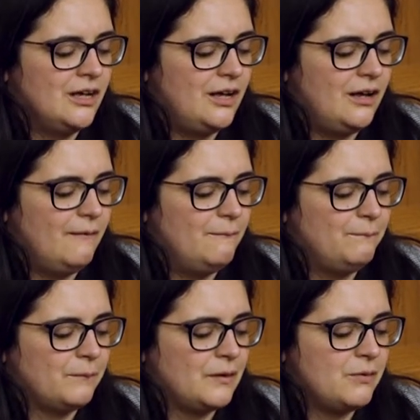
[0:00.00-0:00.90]
um,
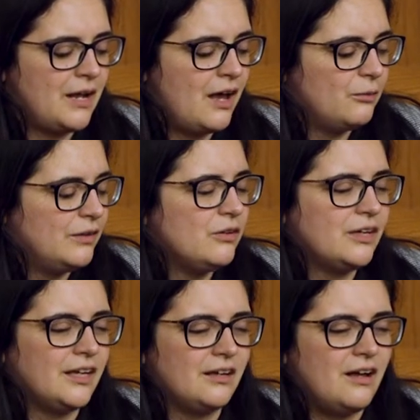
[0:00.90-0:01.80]
but how do we look
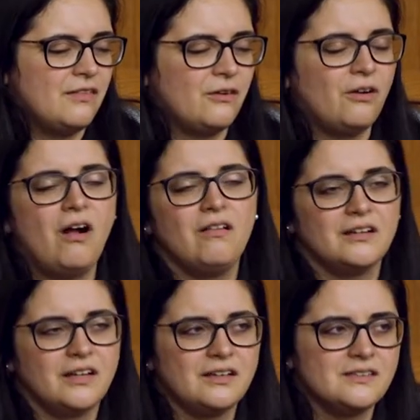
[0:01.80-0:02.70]
at other
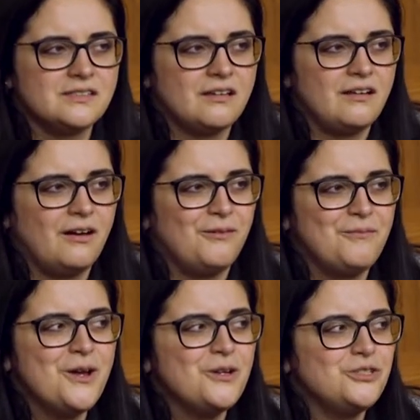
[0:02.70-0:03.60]
holidays? Um,
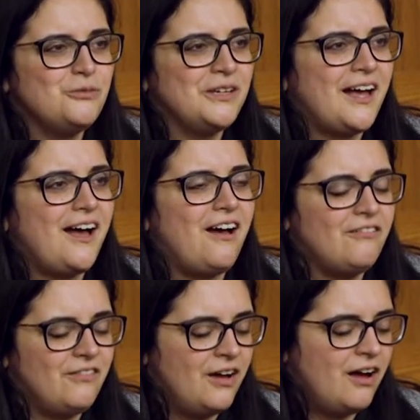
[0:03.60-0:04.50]
do we have
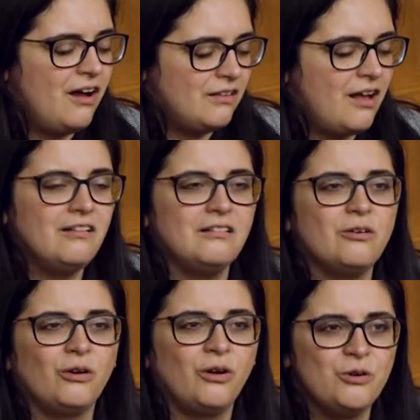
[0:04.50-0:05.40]
halal
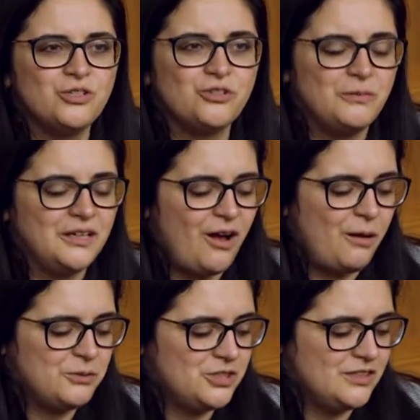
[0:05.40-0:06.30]
or kosher meat
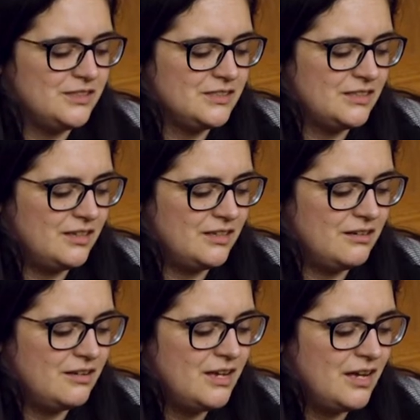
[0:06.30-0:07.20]
options in,
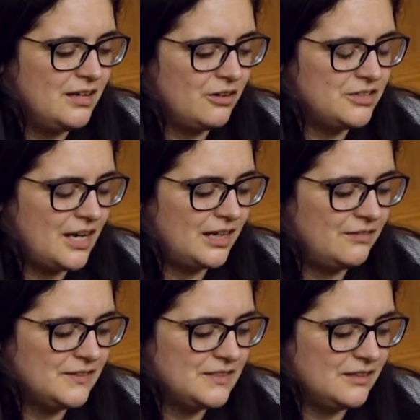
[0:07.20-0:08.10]
in our dining
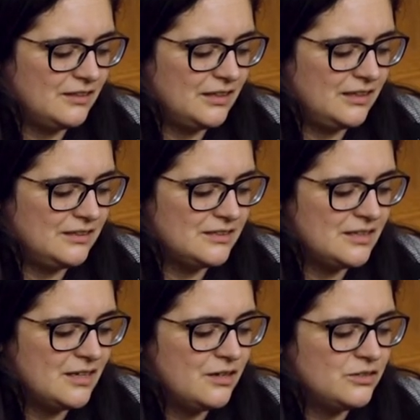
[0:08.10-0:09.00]
facilities?
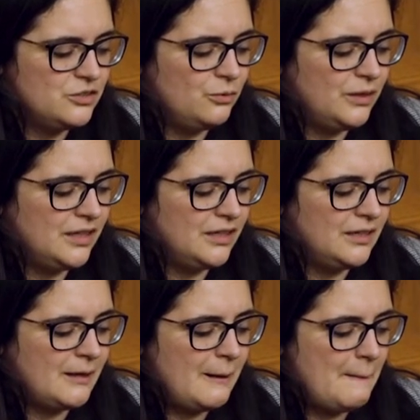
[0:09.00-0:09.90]
Do
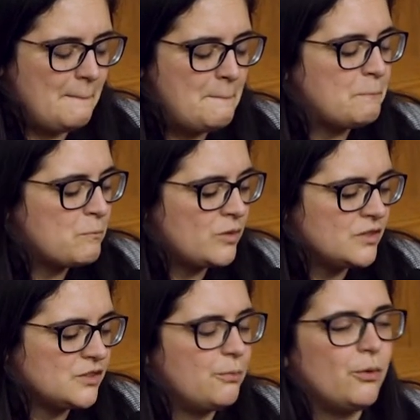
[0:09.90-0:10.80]
we um,
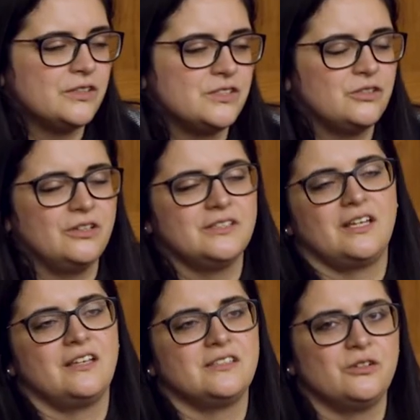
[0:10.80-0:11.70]
support students
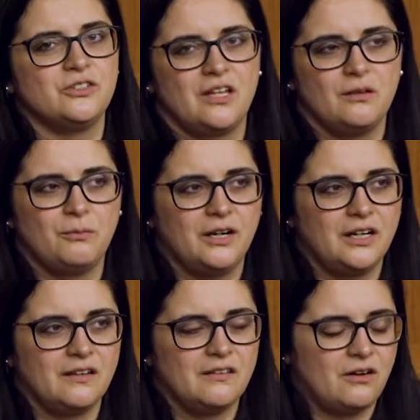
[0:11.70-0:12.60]
as they're
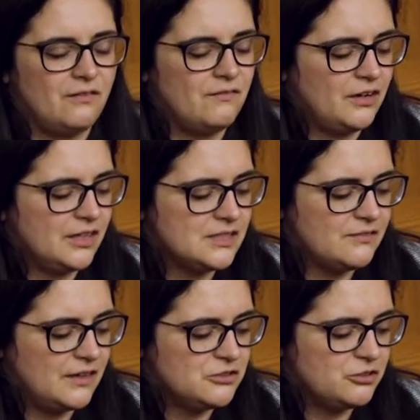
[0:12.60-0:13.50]
celebrating their various
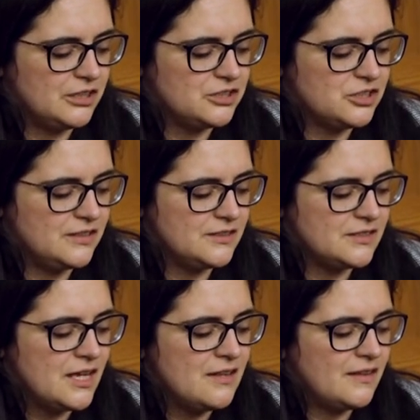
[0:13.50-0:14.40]
faith traditions?
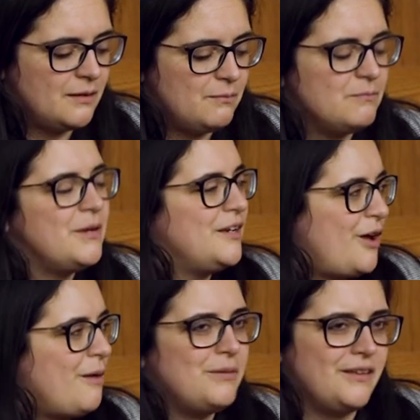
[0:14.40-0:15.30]
They may
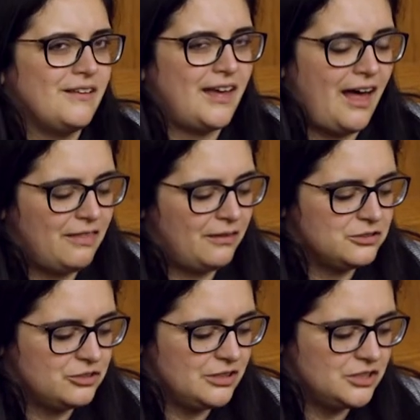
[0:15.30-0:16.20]
not be the Catholic
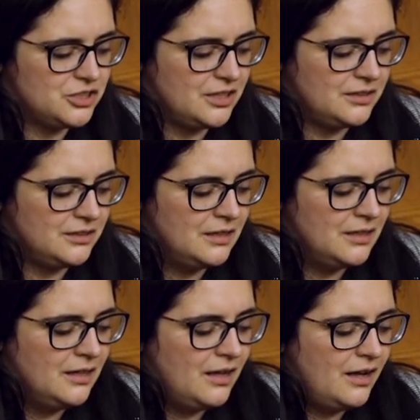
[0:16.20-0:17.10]
tradition.
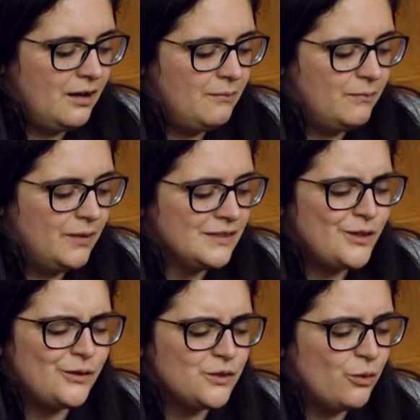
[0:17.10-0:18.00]
Um, it's
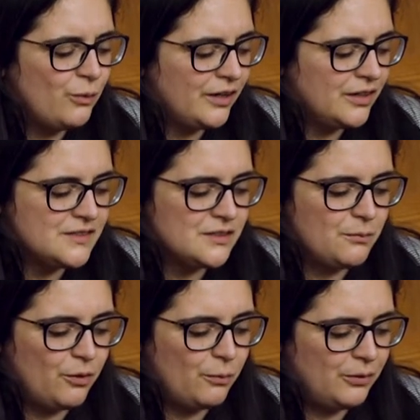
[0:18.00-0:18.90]
also awareness and
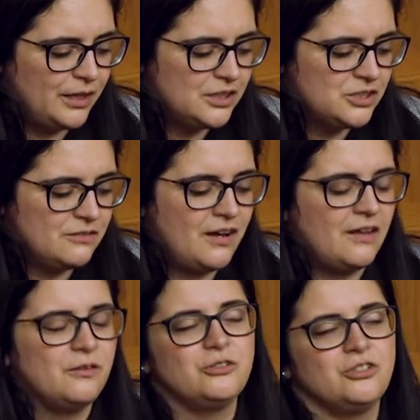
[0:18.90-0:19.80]
appropriation of
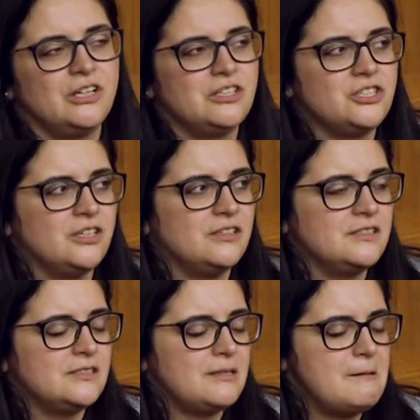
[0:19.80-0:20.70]
other
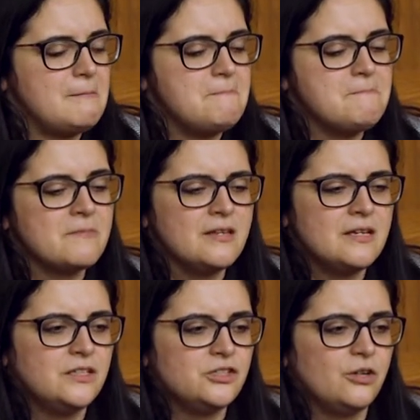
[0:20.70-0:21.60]
traditions um,
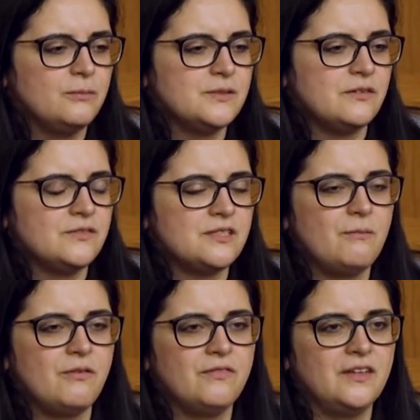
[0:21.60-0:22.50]
in terms of
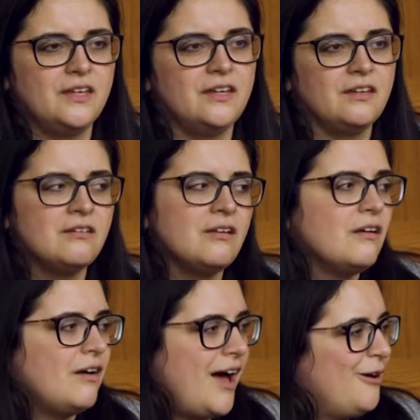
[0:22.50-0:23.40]
some of the
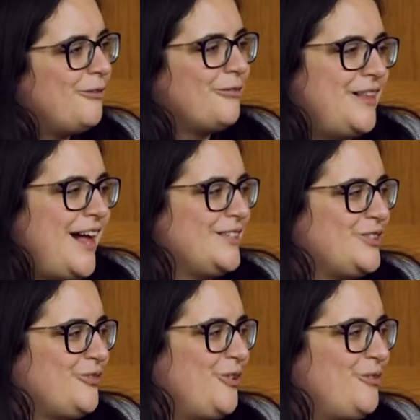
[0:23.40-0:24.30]
out of
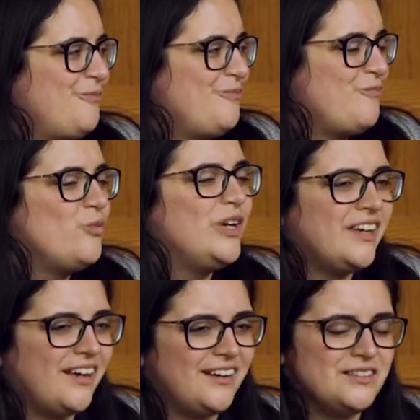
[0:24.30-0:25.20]
classroom
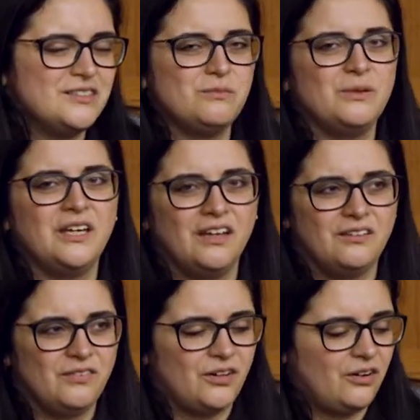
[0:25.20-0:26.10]
weekend
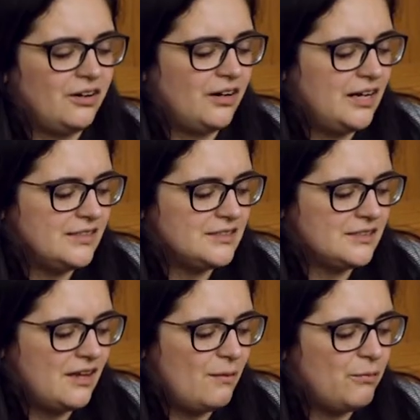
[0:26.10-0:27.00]
behavior. It's
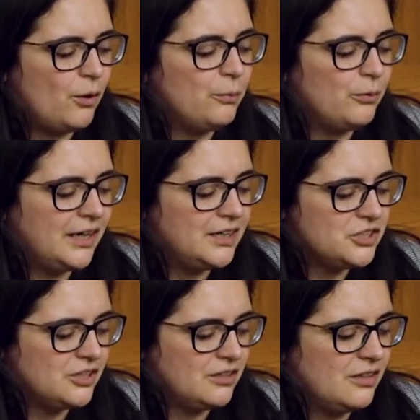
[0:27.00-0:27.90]

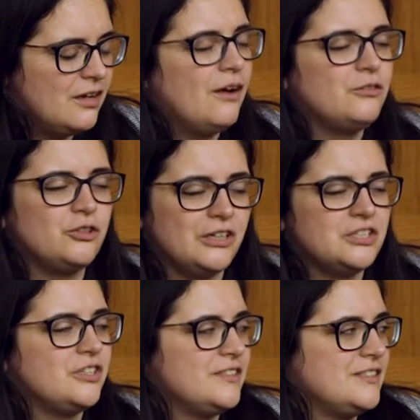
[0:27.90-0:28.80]
appropriation of
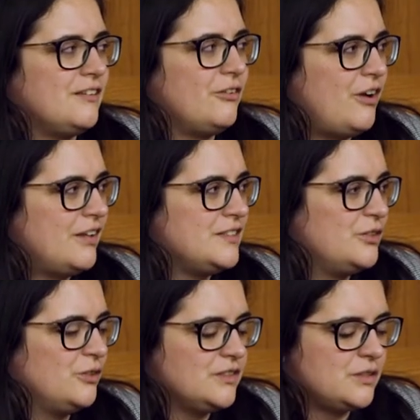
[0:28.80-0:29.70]
traditions that are not
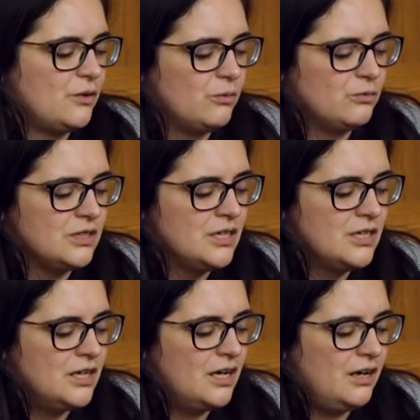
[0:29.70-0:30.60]
students' own.
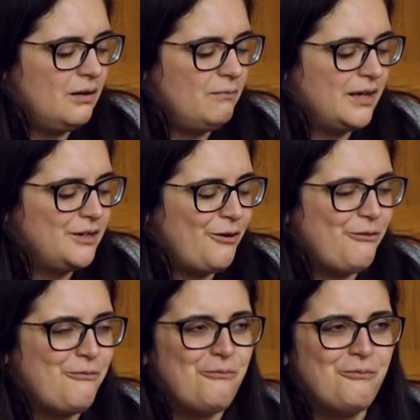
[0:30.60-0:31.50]
Um, I
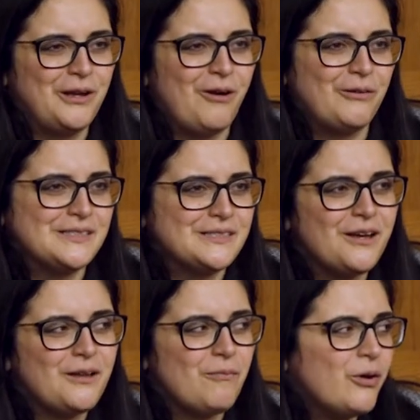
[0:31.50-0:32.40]
know we always uh,
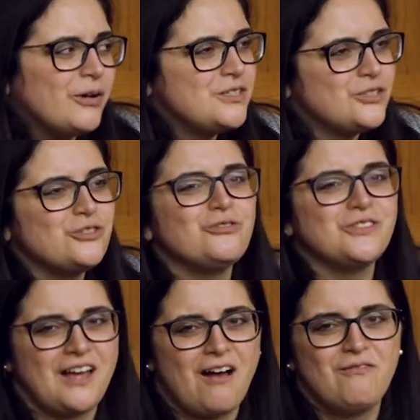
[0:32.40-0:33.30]
put additional
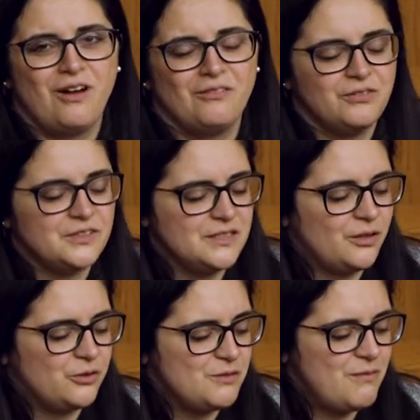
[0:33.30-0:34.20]
staff on for
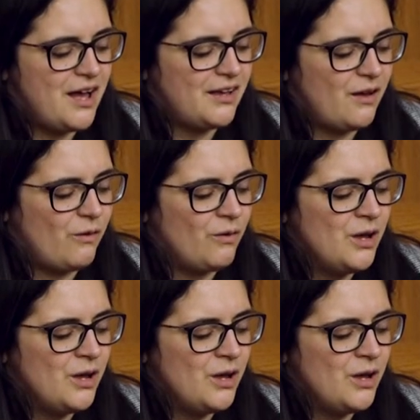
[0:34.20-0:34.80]
Cinco de Mayo